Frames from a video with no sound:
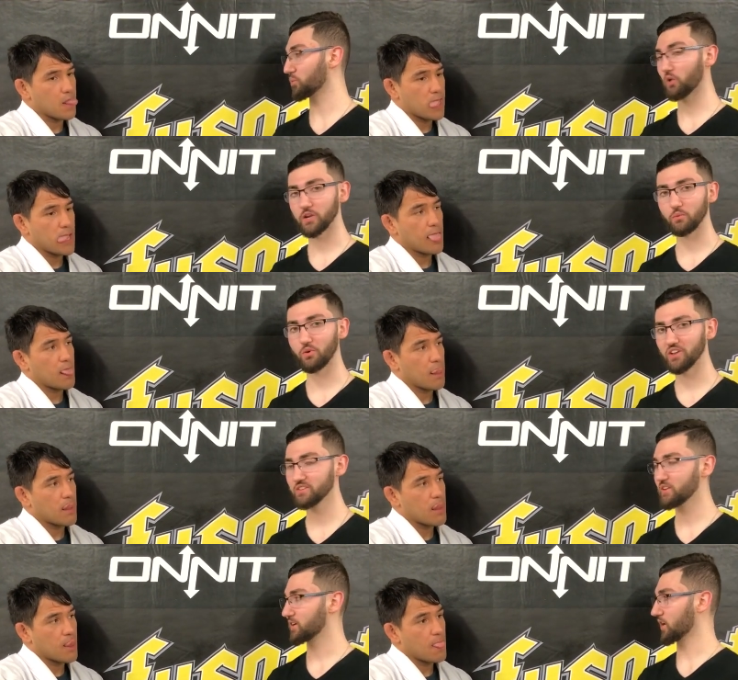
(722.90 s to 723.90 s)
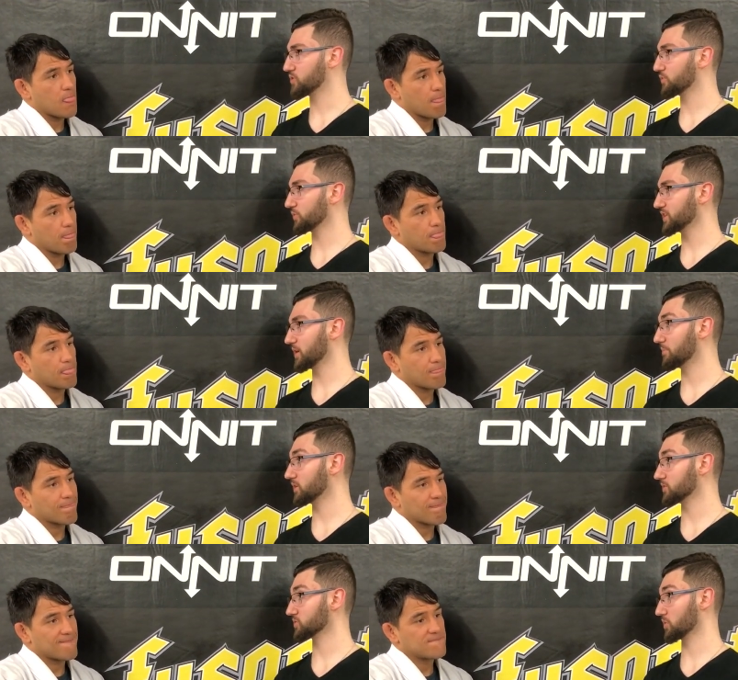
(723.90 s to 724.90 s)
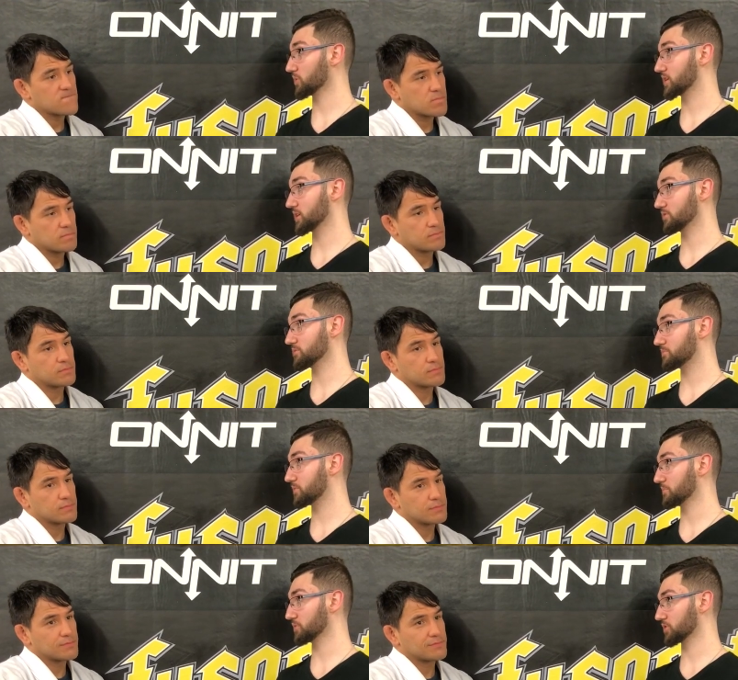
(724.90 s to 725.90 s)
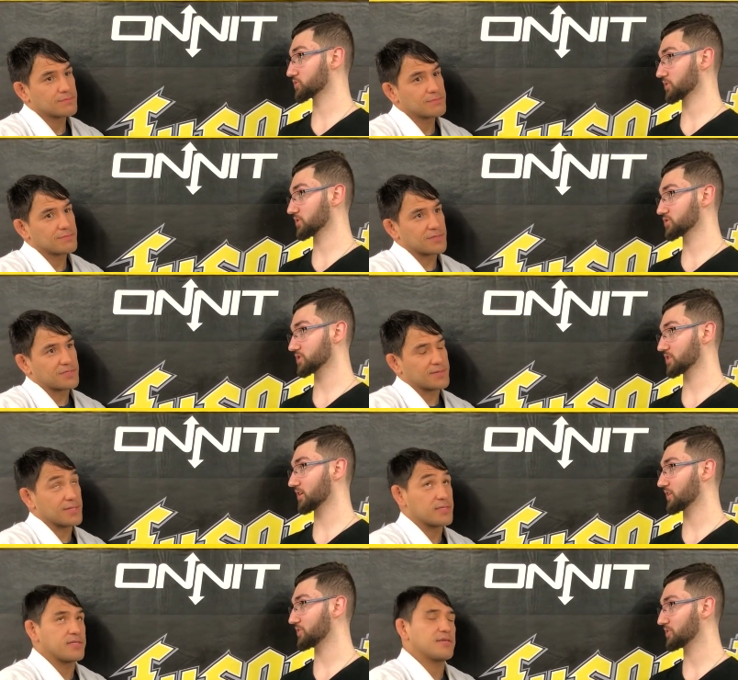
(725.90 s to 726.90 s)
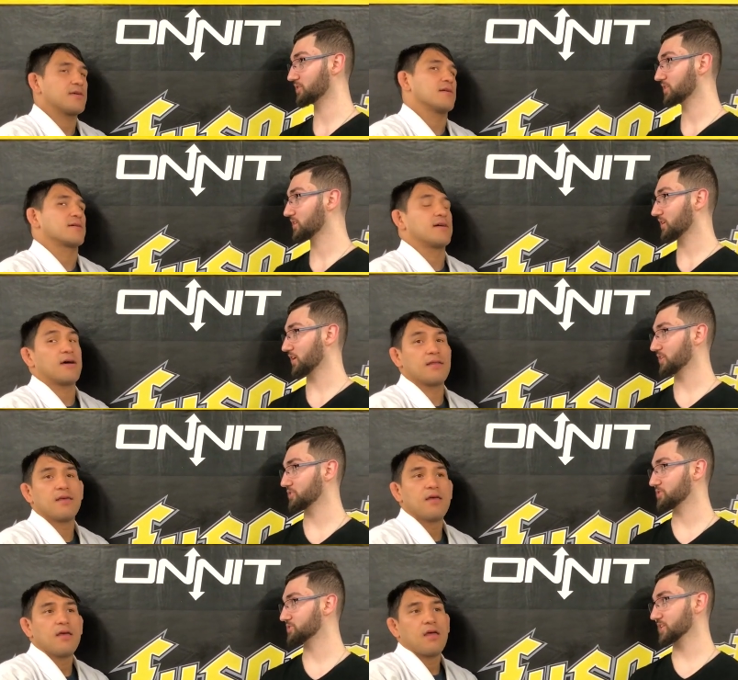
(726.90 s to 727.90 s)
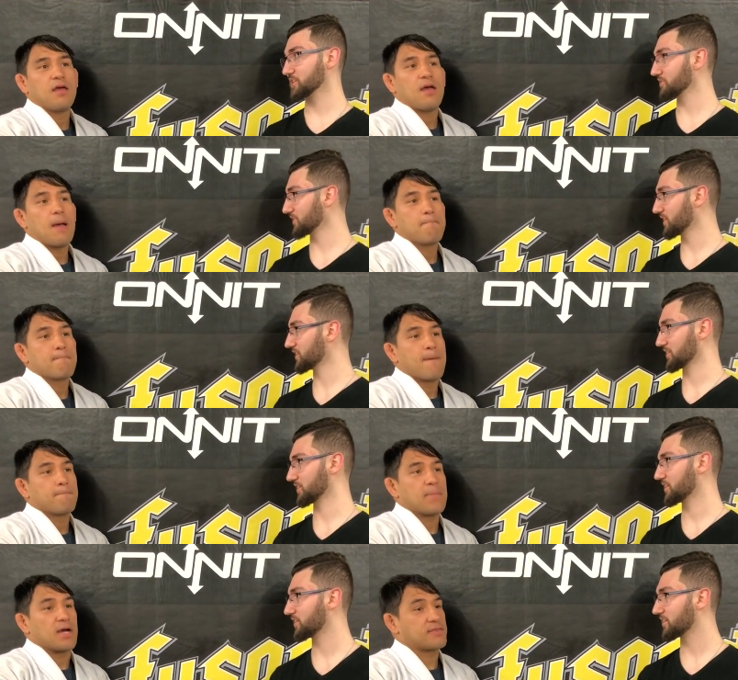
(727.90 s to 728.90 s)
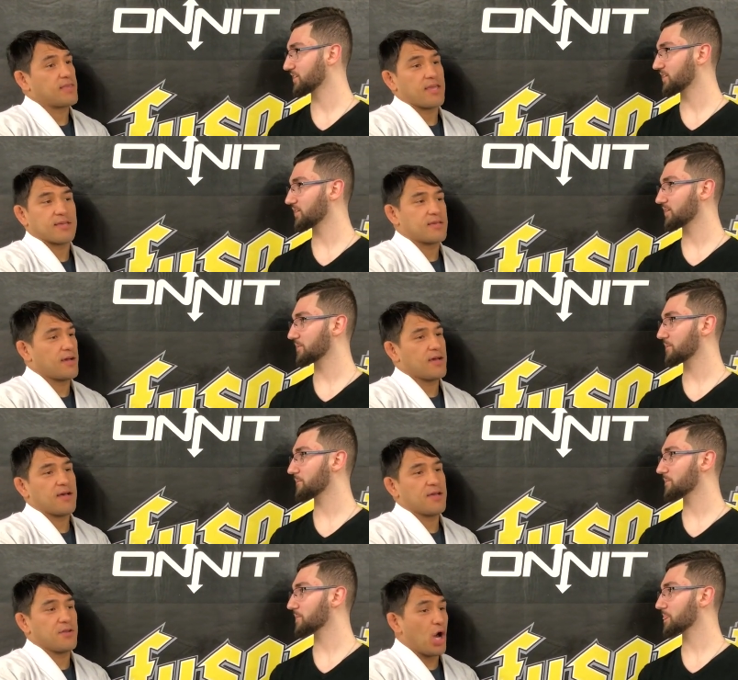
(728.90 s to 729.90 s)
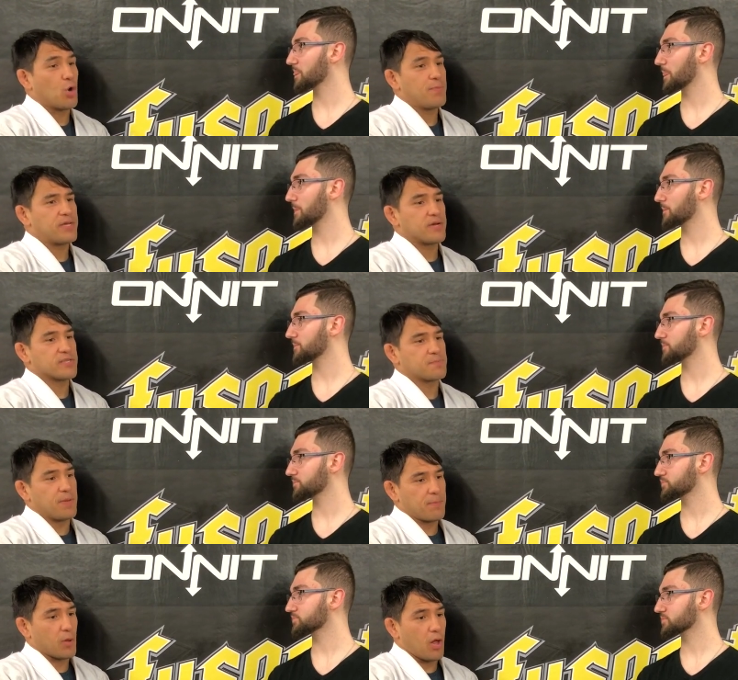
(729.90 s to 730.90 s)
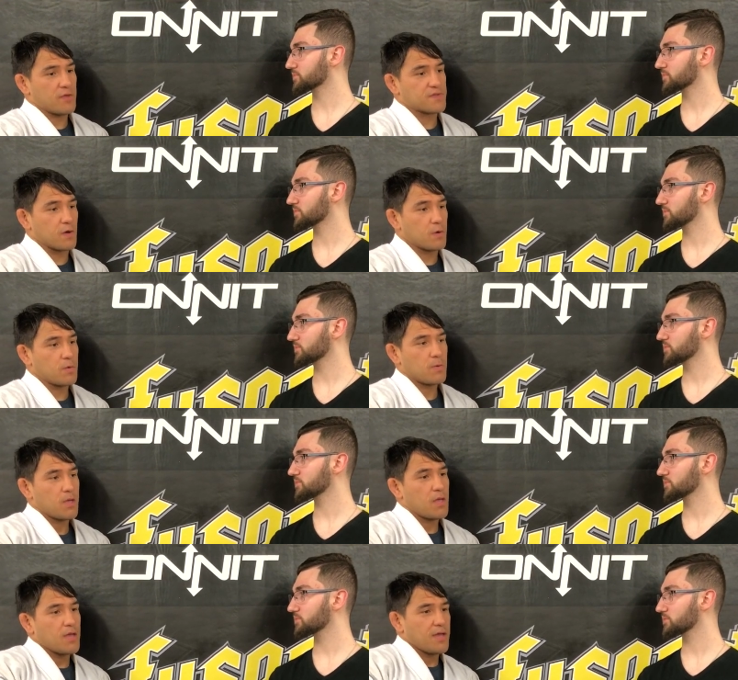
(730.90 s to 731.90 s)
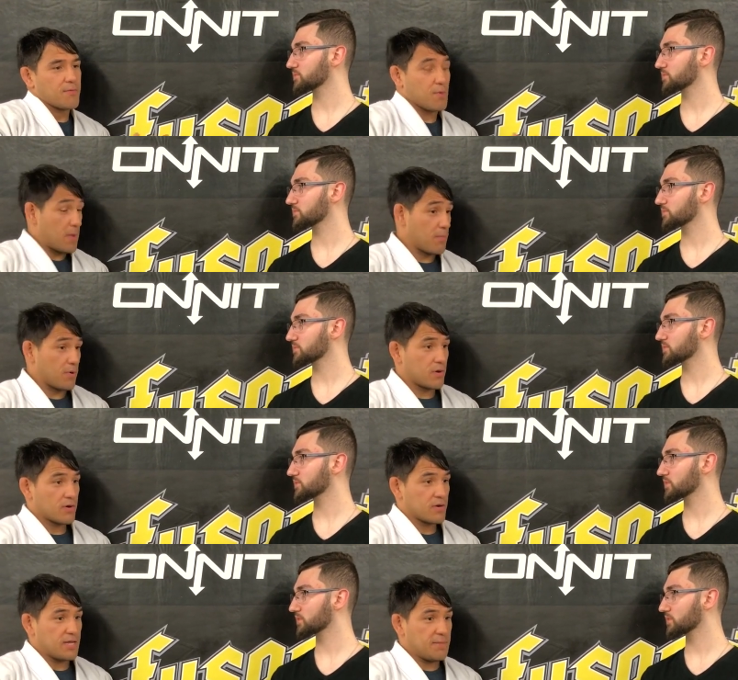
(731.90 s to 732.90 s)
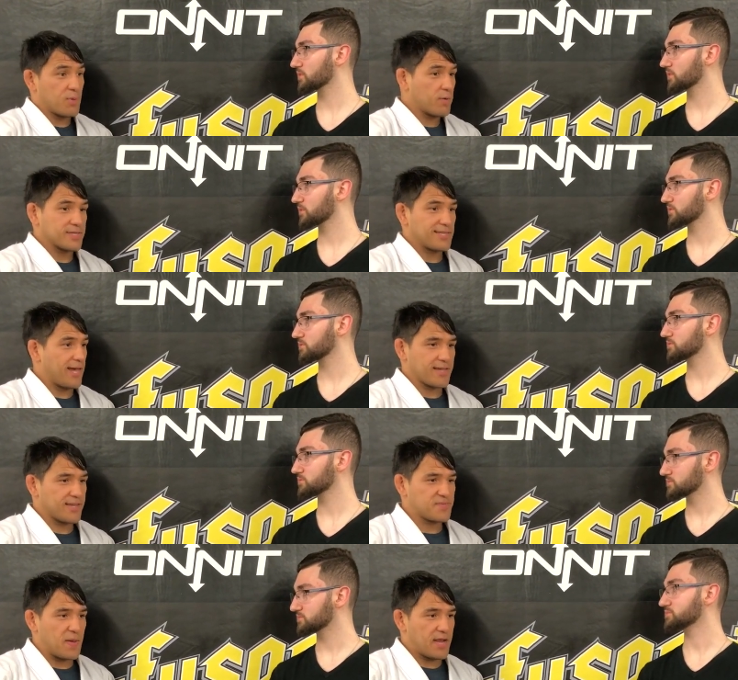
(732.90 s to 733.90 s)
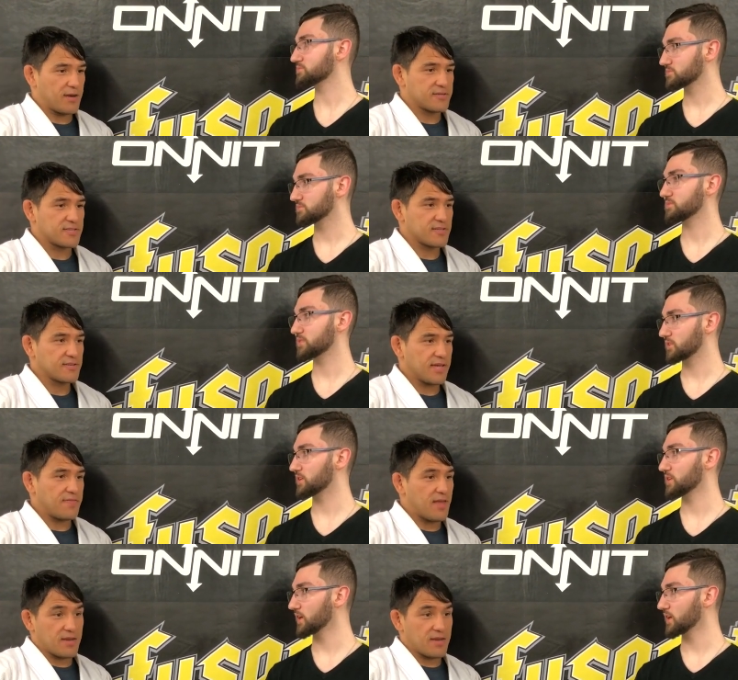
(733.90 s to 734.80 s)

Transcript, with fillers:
Speaker 1: be one and one. Are you afraid that Bellator would give Pitbull the trilogy? Are you are you scared of that? Or?
Speaker 2: I think uh, no, because Pitbull also remember he broke his leg against Ben Henderson, and